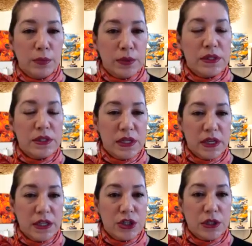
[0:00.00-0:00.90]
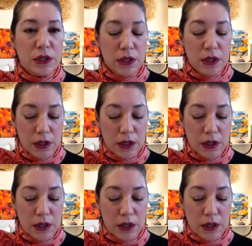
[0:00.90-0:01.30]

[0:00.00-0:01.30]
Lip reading: presentation,